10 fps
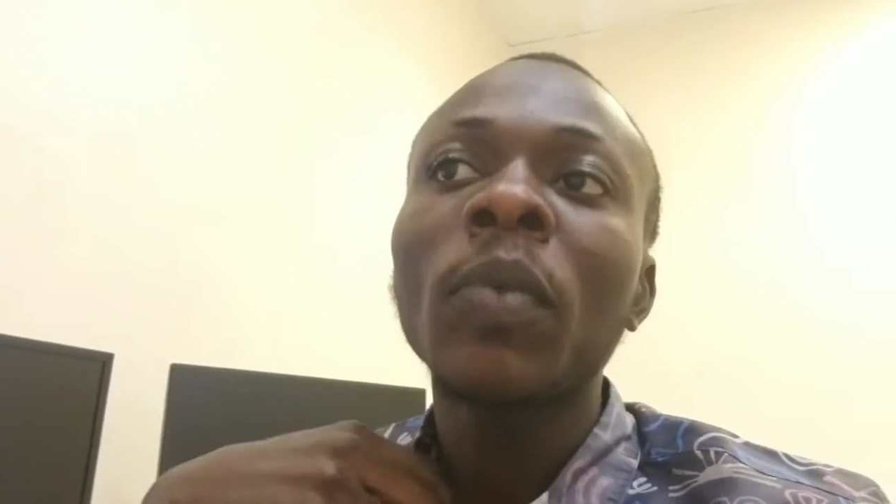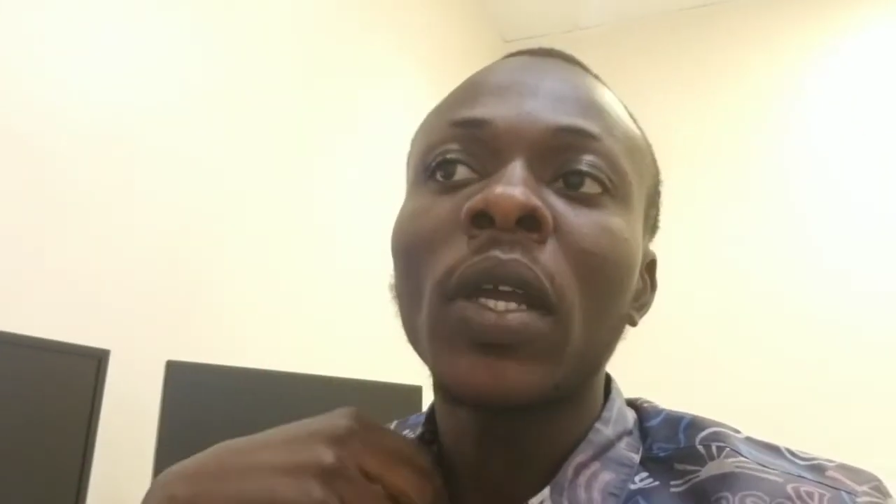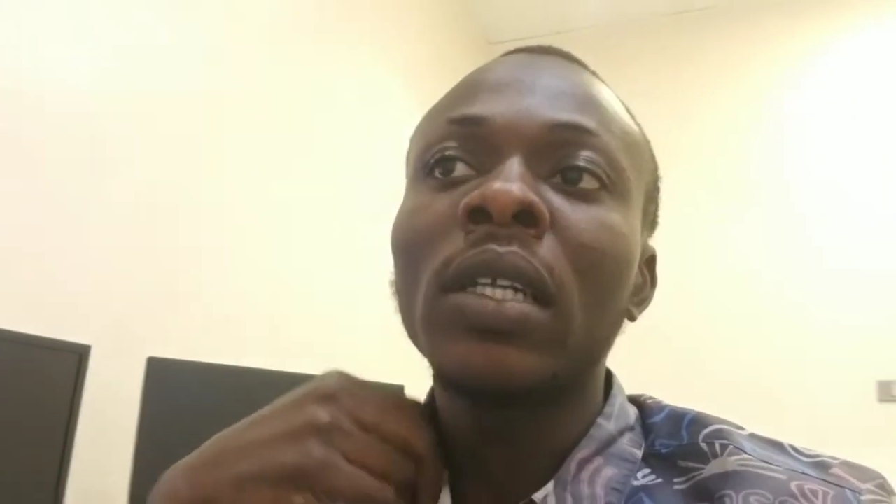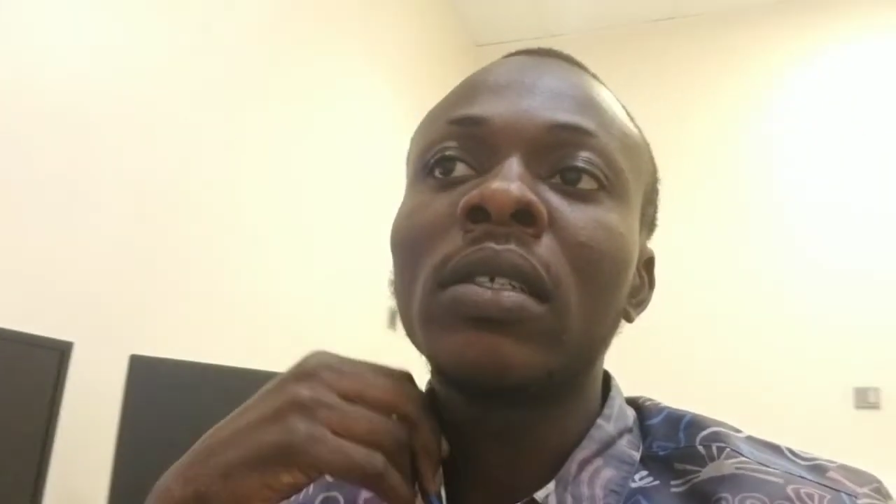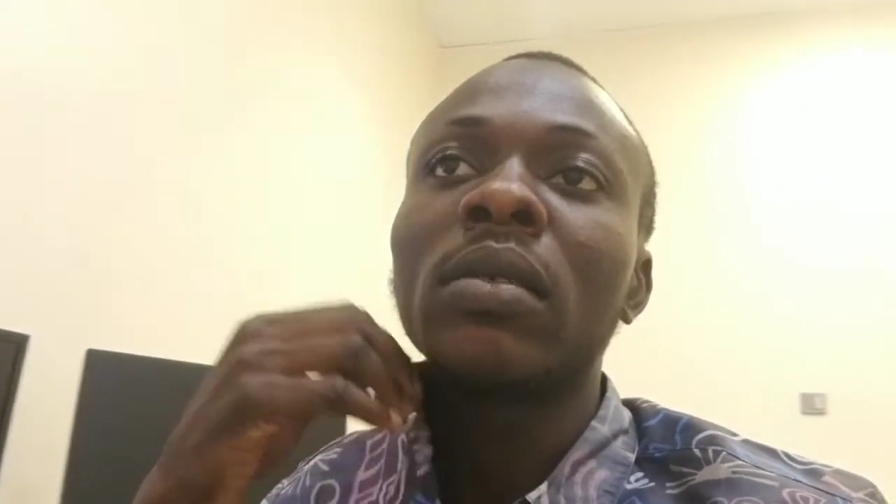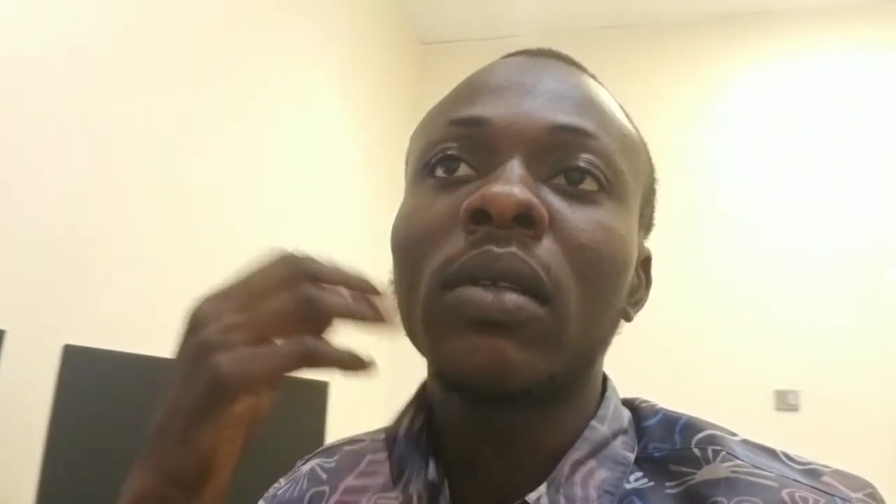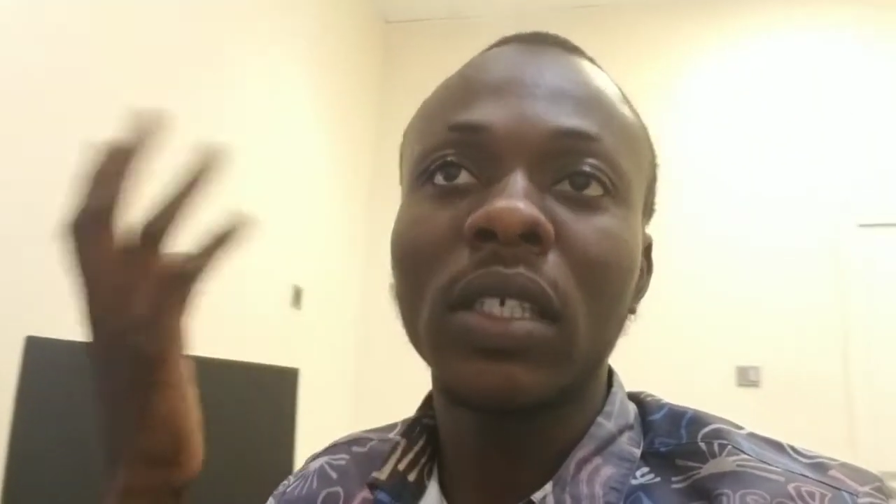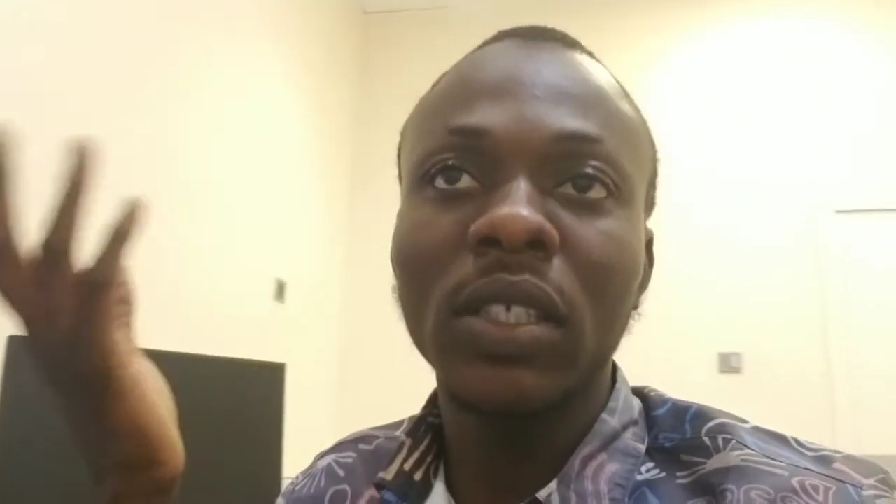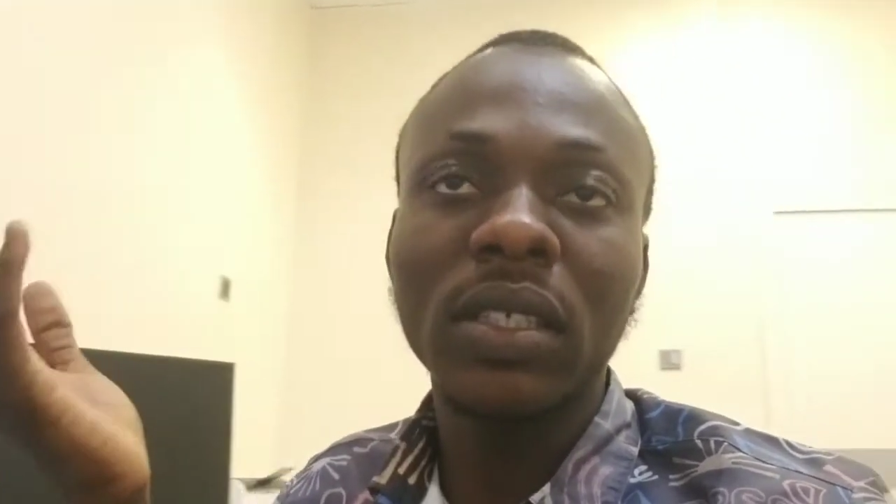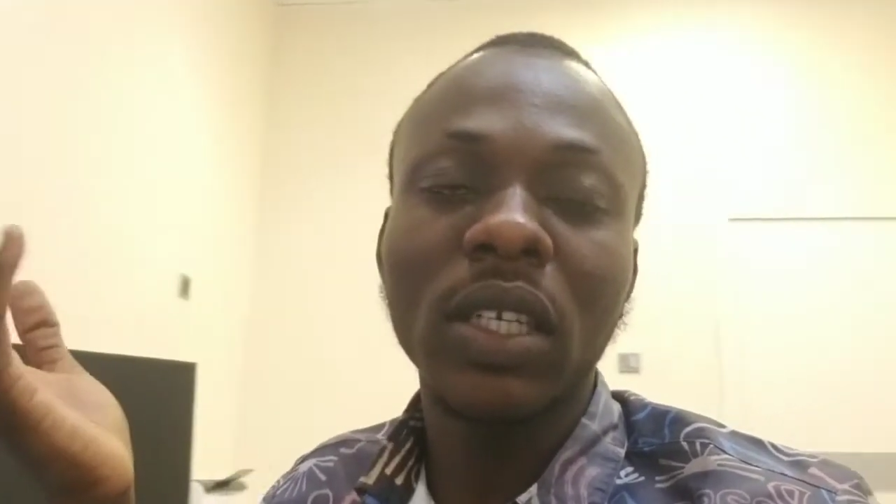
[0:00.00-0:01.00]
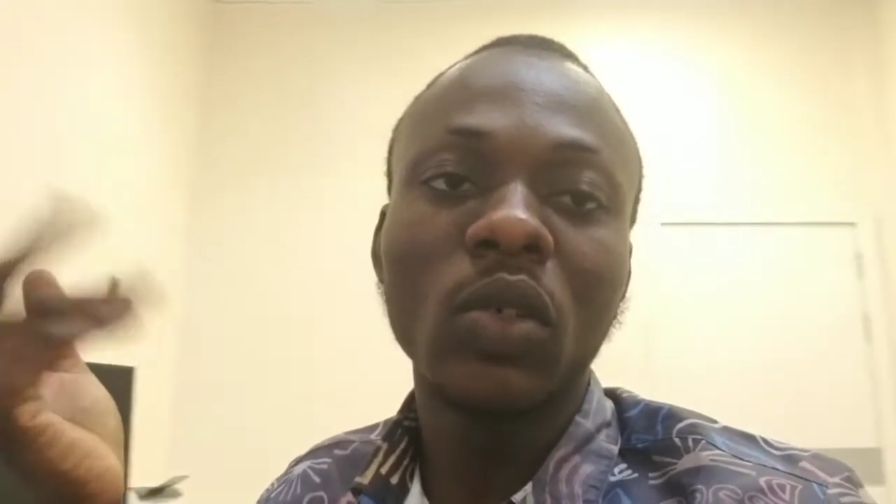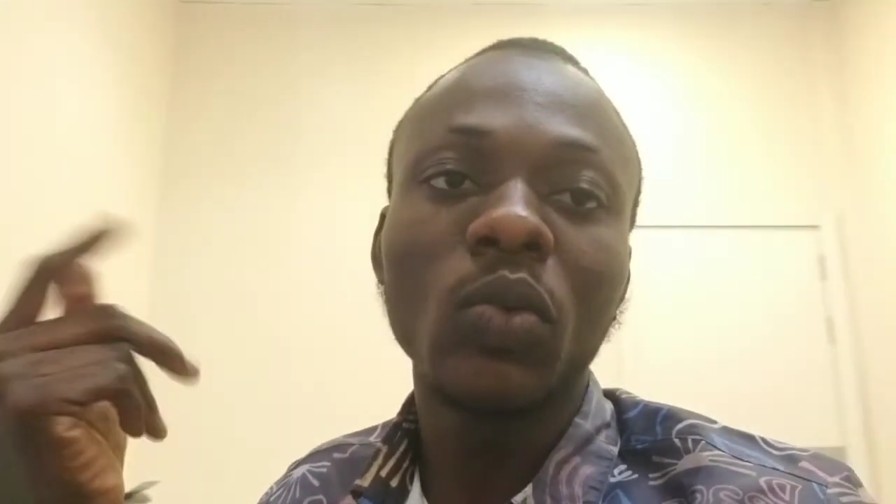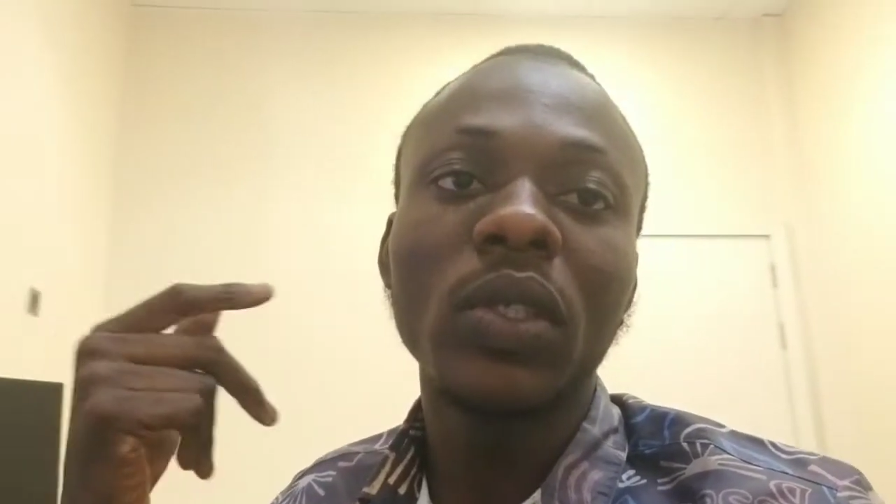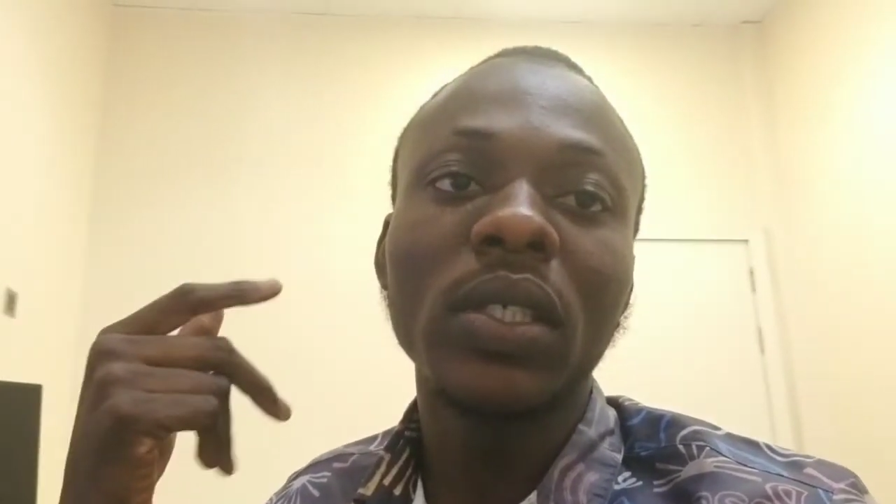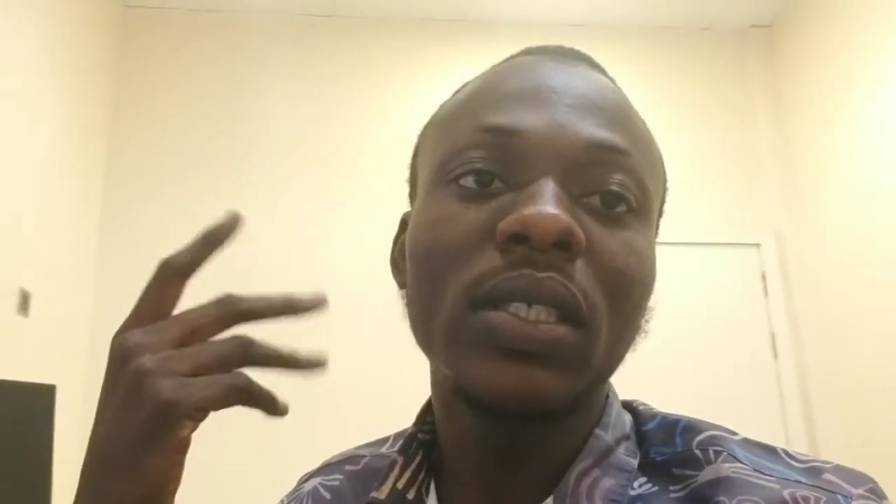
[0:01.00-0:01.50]
And and the second
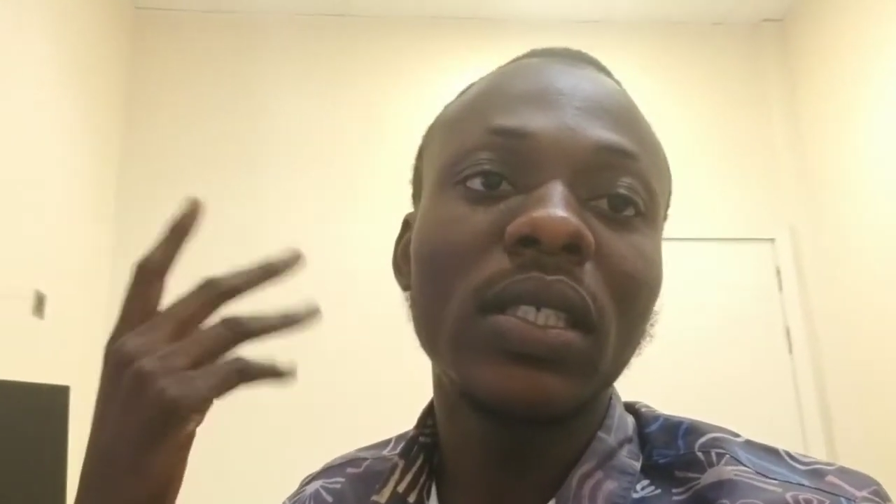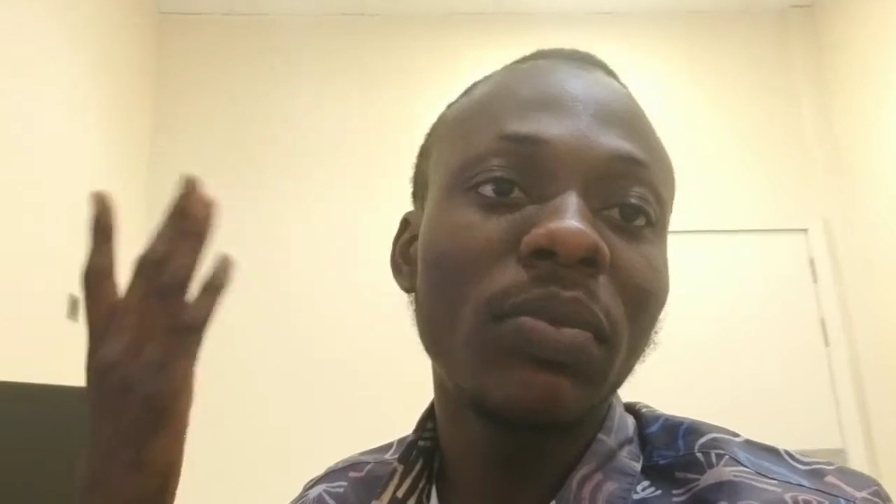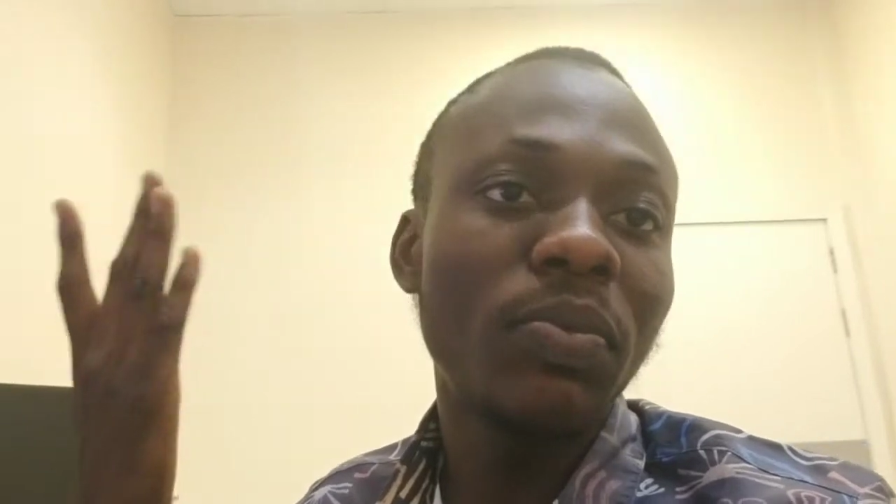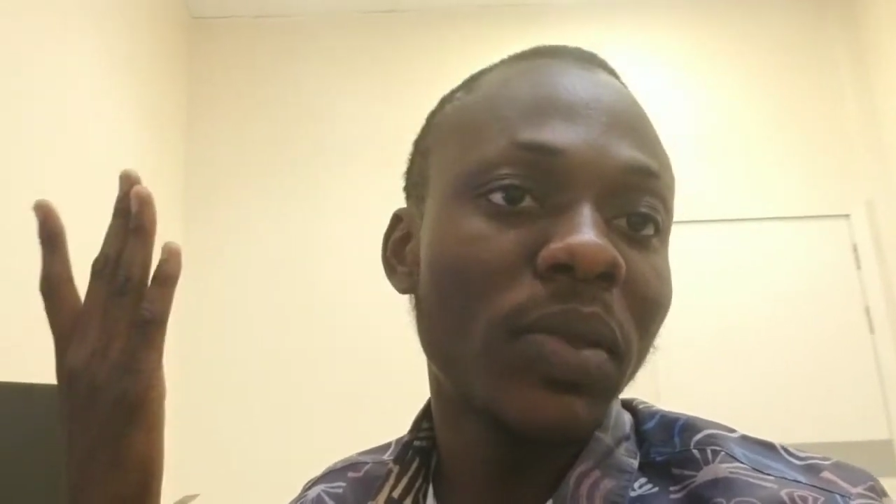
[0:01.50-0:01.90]
one is the